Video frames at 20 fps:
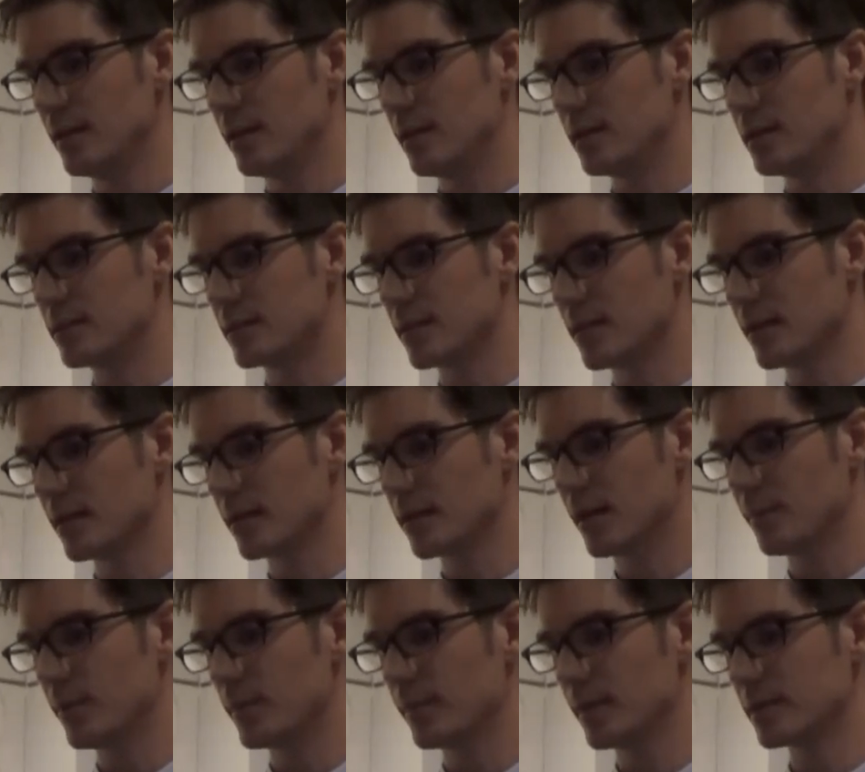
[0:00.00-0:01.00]
He's a
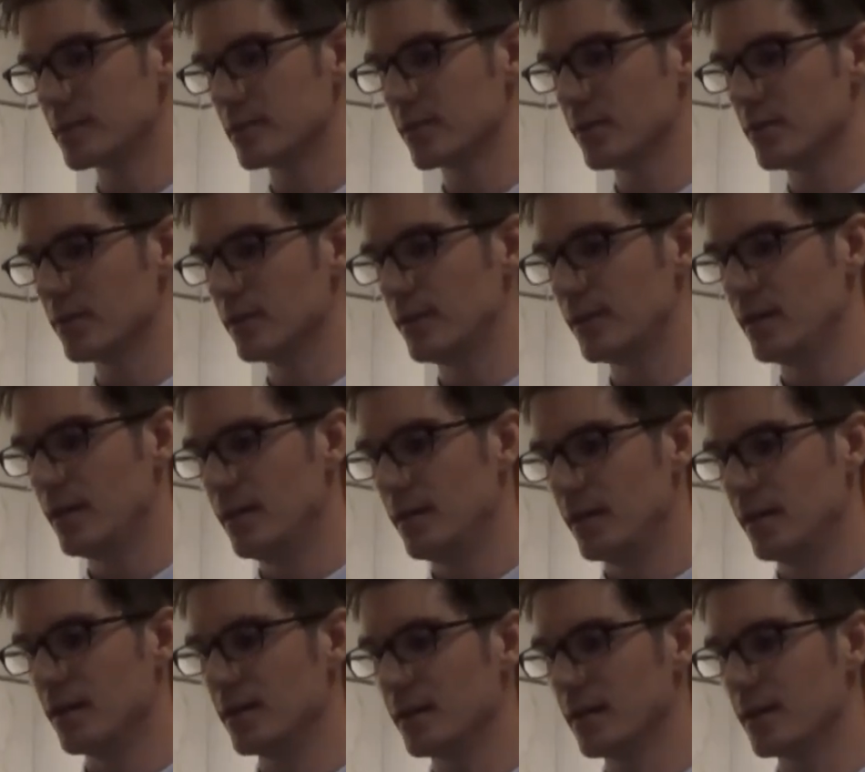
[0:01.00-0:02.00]
couple months old,
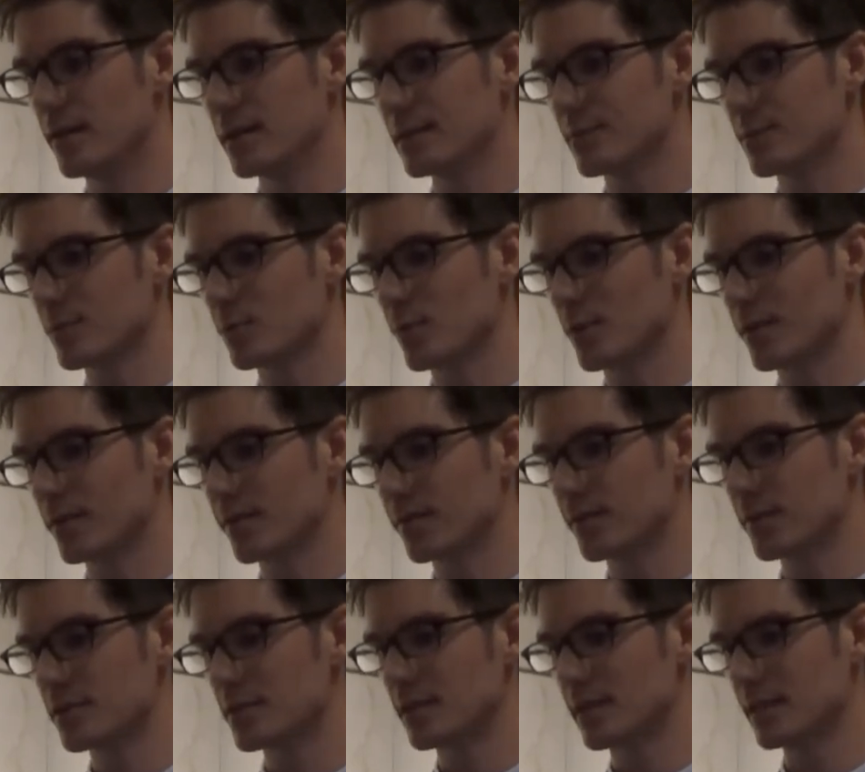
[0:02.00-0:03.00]
and this was one of the
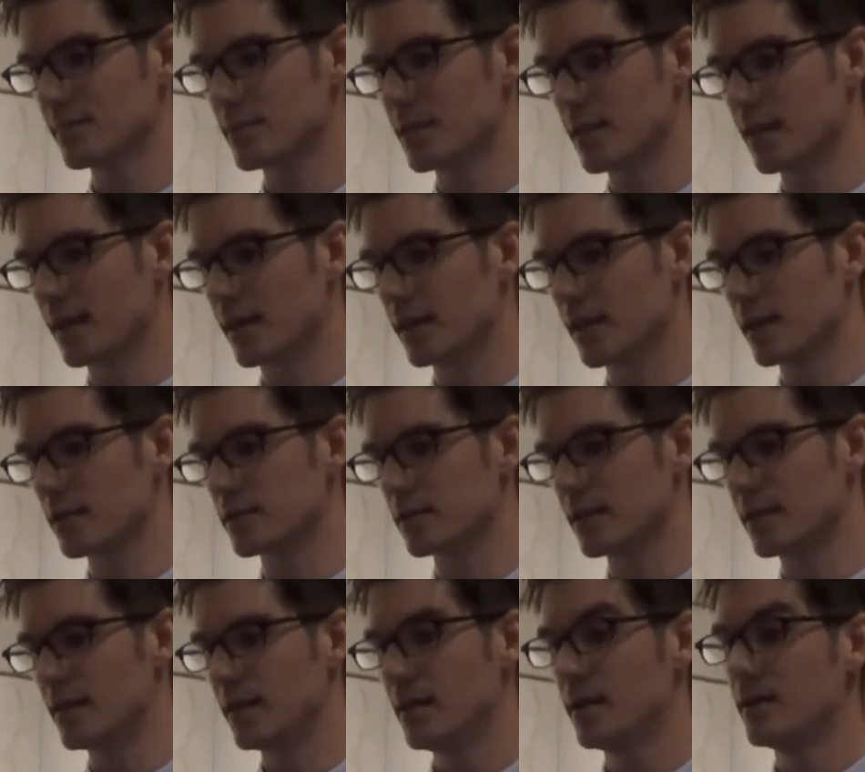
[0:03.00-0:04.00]
first times that I could
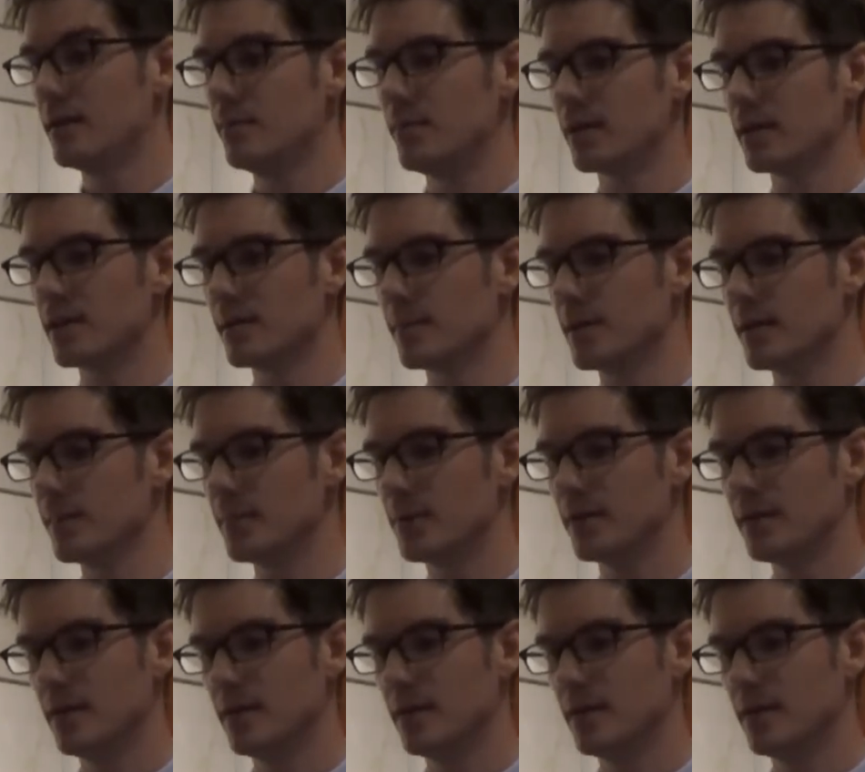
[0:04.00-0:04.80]
actually pick him up.